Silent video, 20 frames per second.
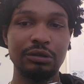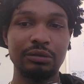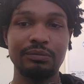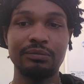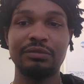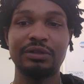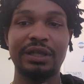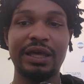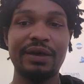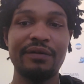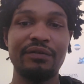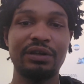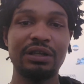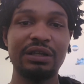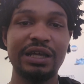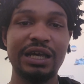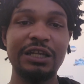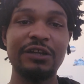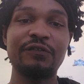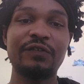gave it the
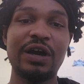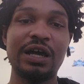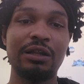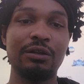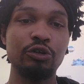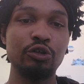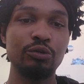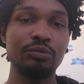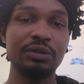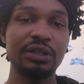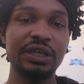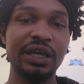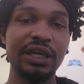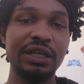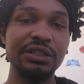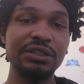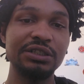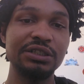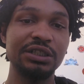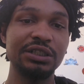last final
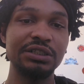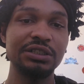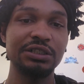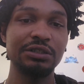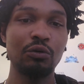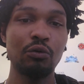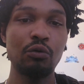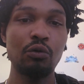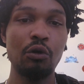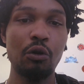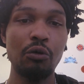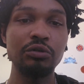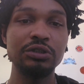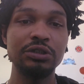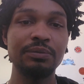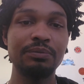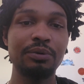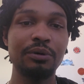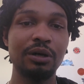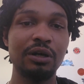lubrications and oils and
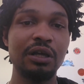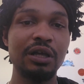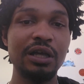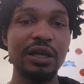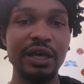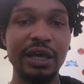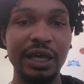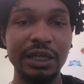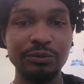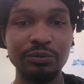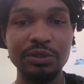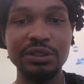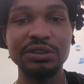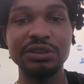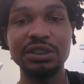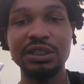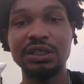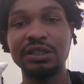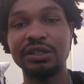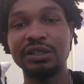part. As we can see,
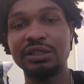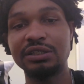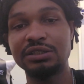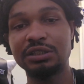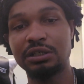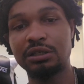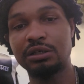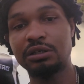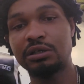there's a